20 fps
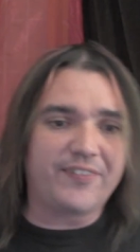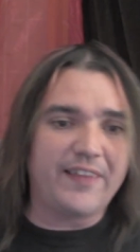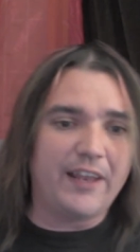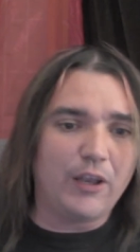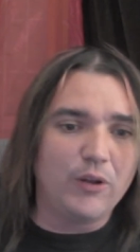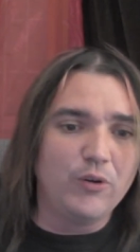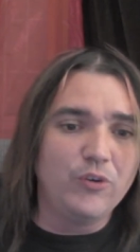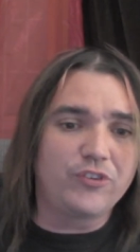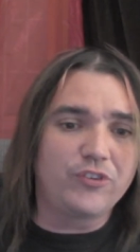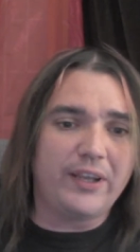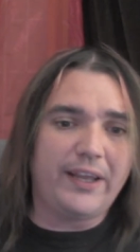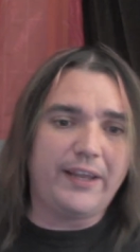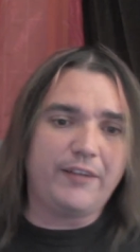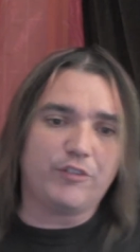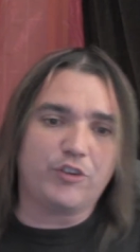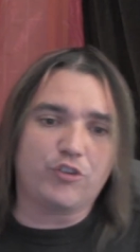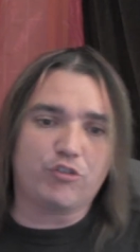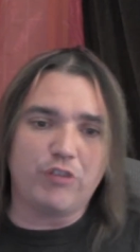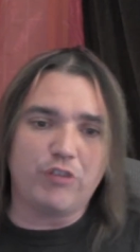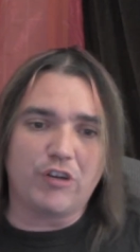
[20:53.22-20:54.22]
that loosening
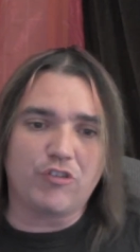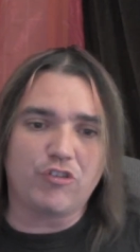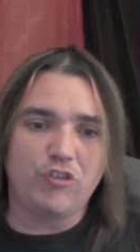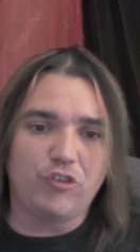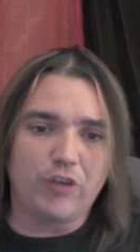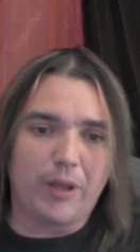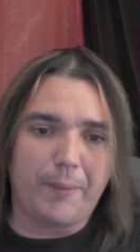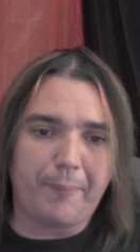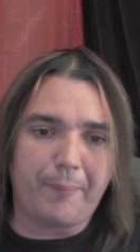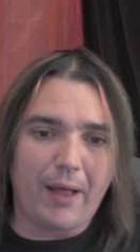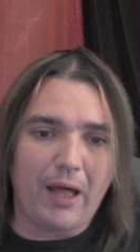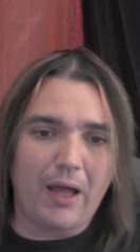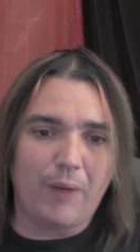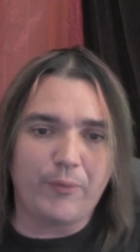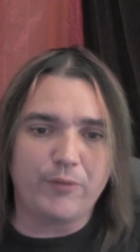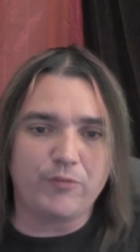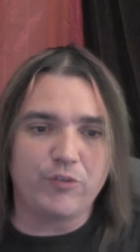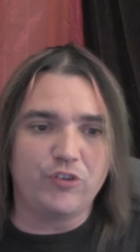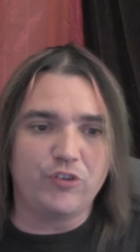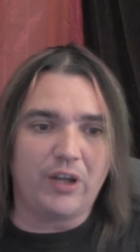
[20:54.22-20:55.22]
restrictions on pot
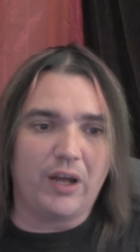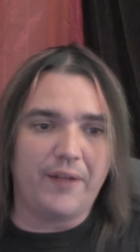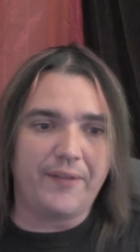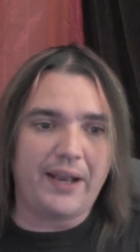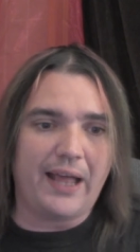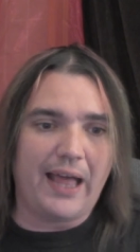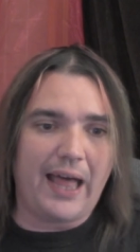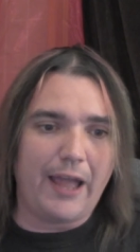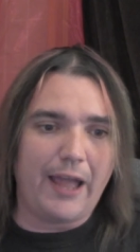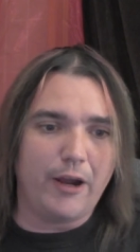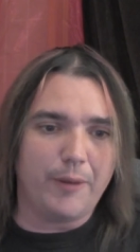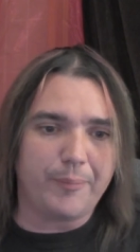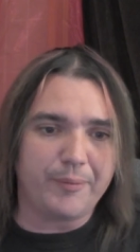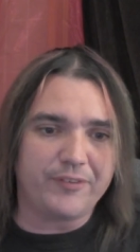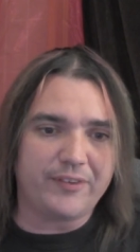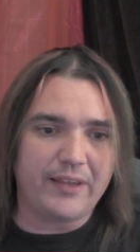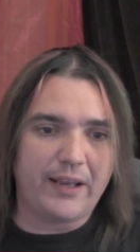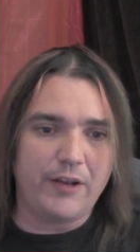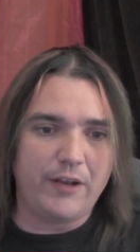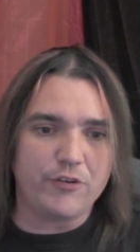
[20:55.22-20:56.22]
would result in a higher
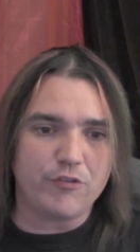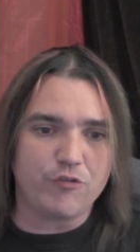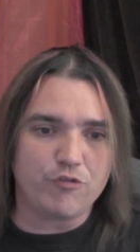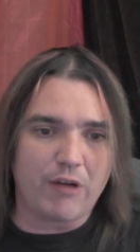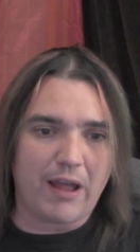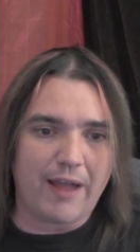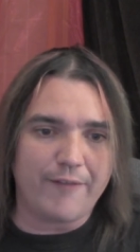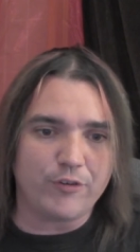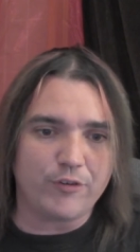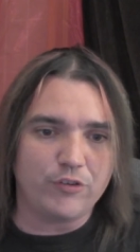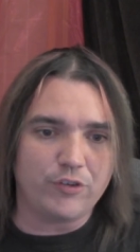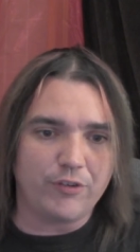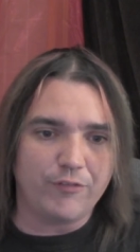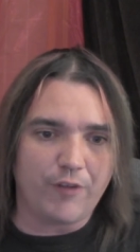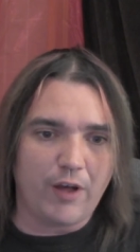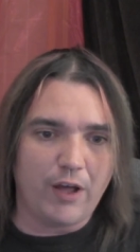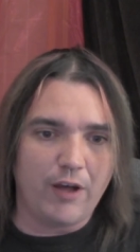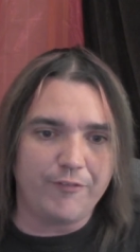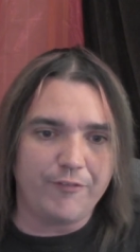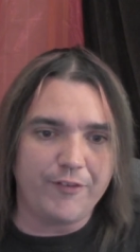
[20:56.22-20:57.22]
percentage of drivers
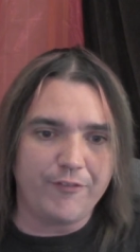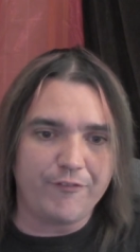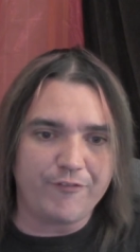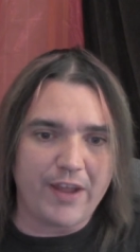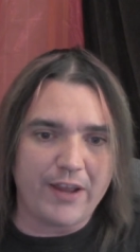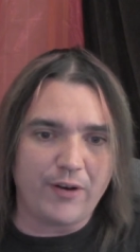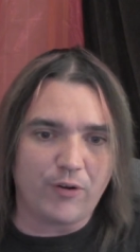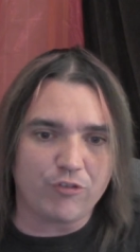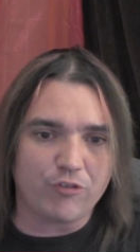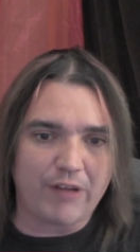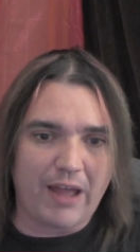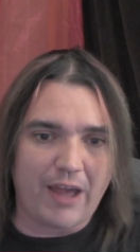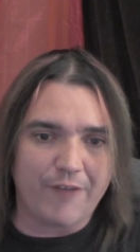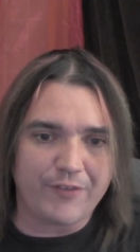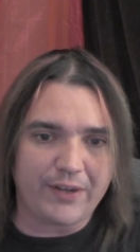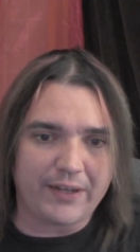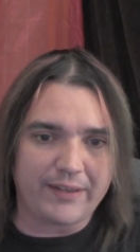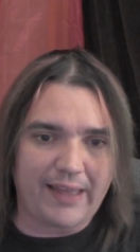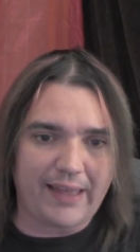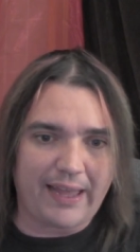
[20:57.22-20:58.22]
involved in fatal
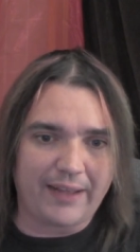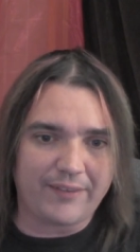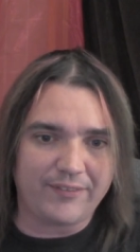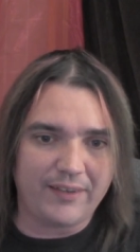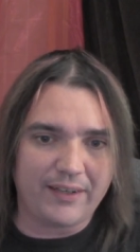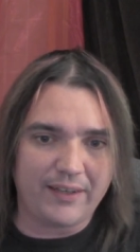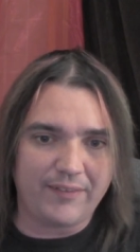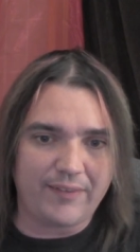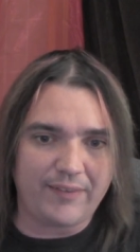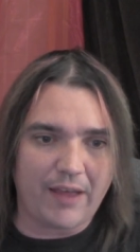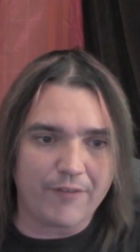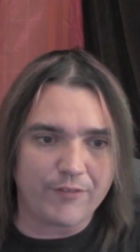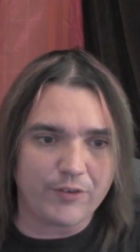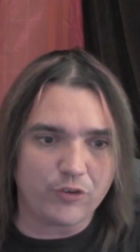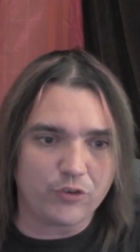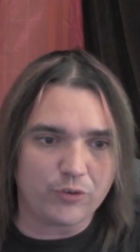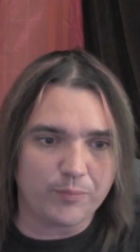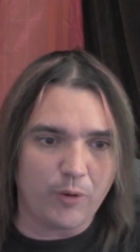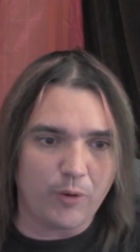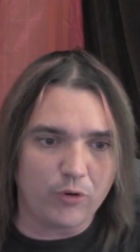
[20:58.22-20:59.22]
traffic accidents having
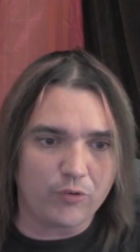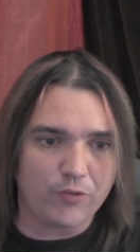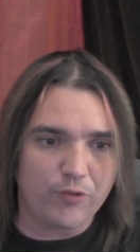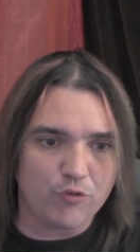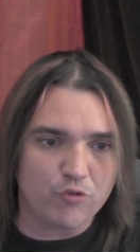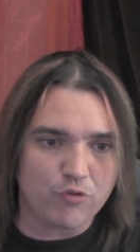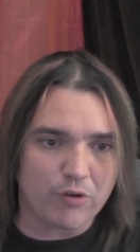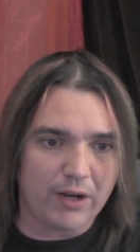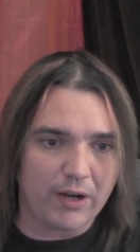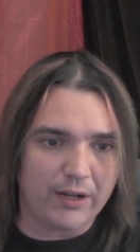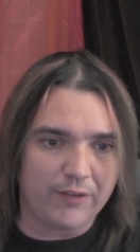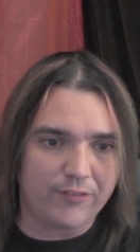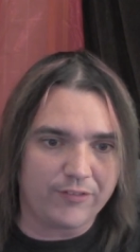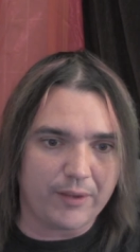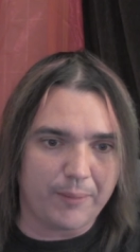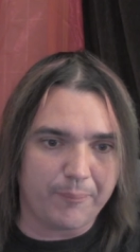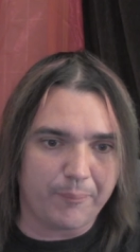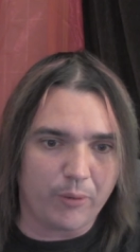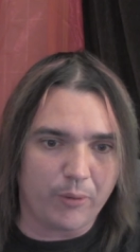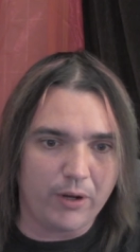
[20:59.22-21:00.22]
smoked the drug at
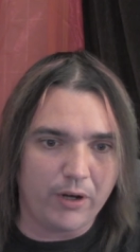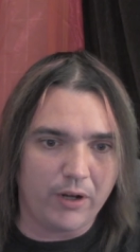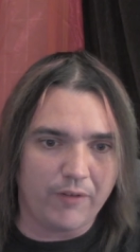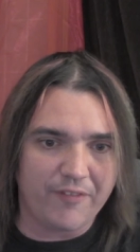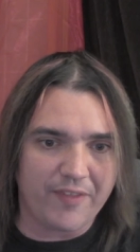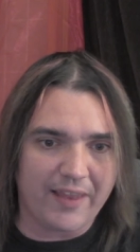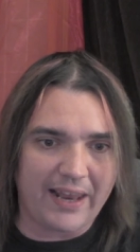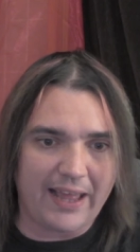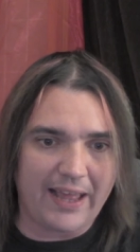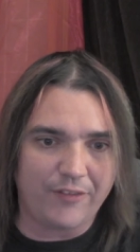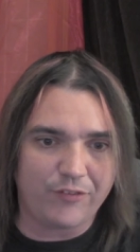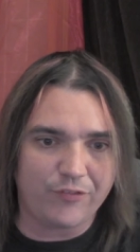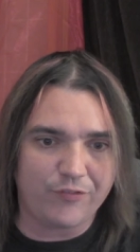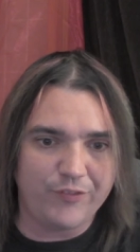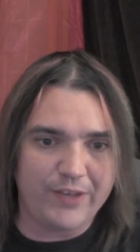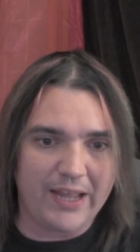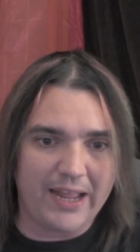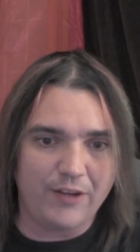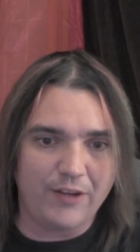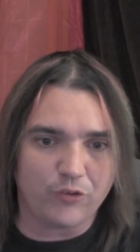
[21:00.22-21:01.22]
some point over the
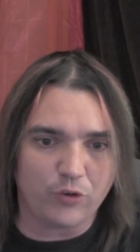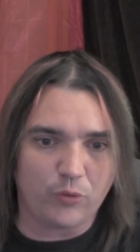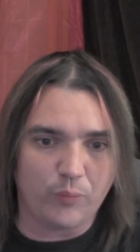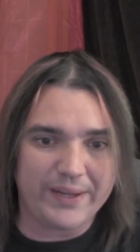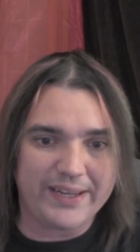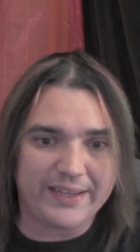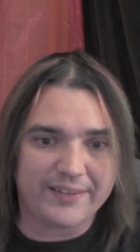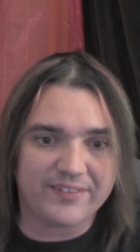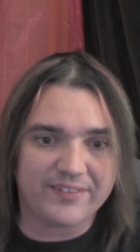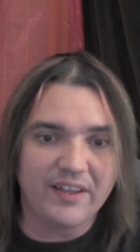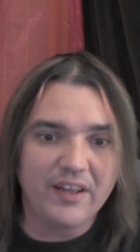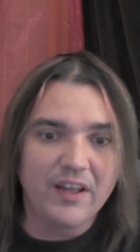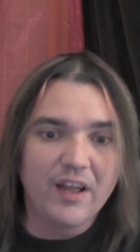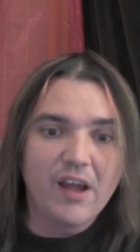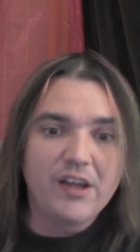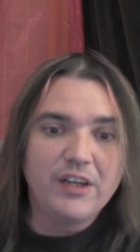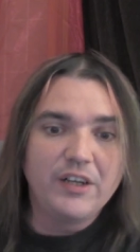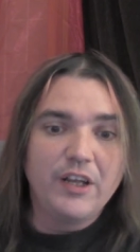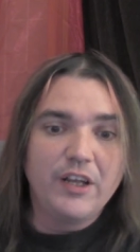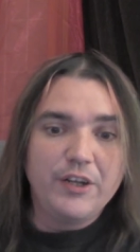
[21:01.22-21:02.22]
last days or weeks.
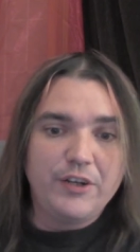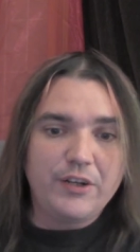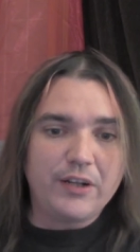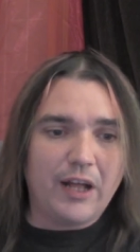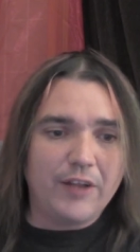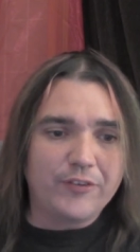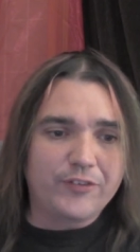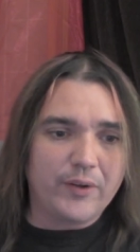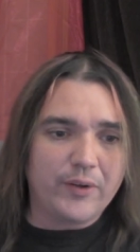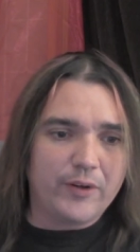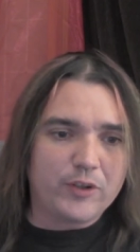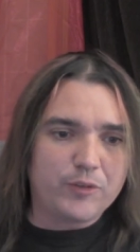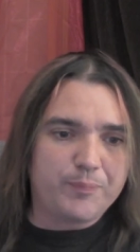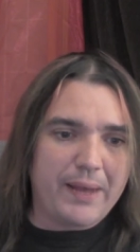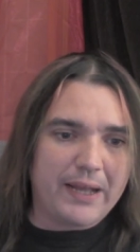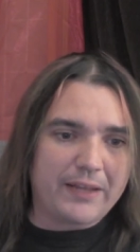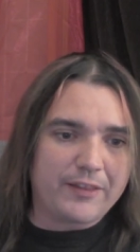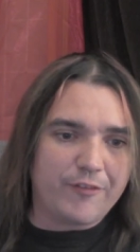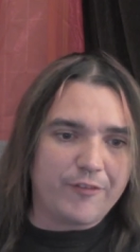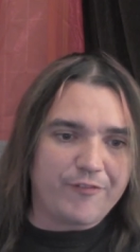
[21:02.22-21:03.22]
You'd also
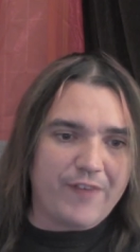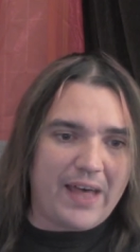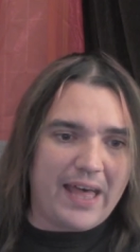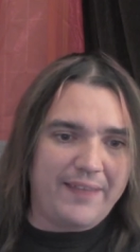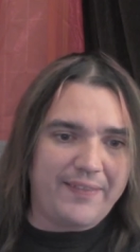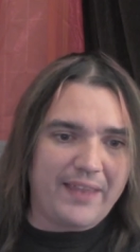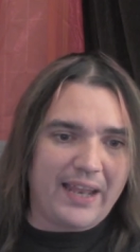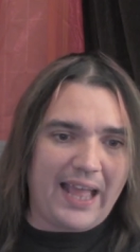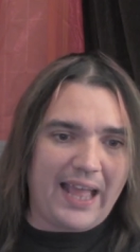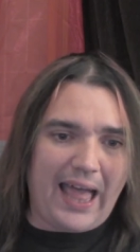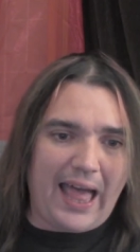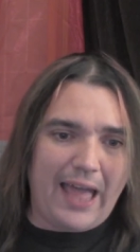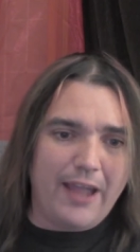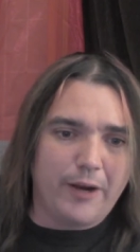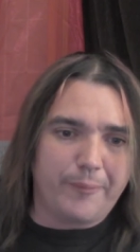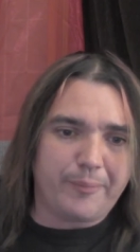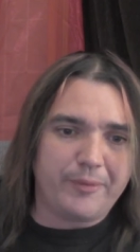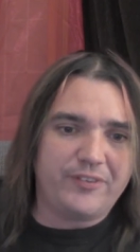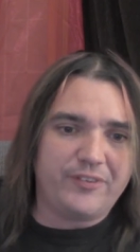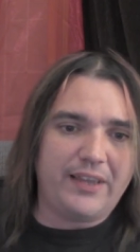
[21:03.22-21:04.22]
expect to find that a
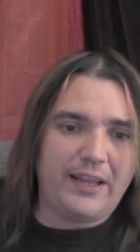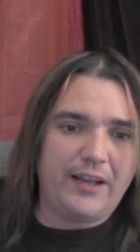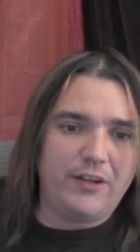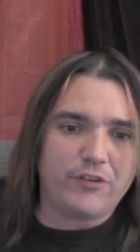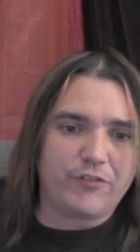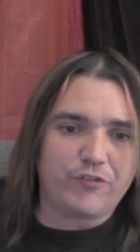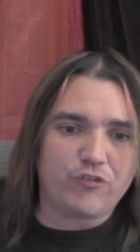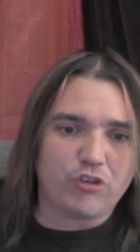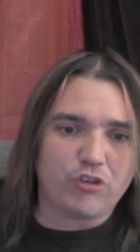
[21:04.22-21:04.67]
higher percentage of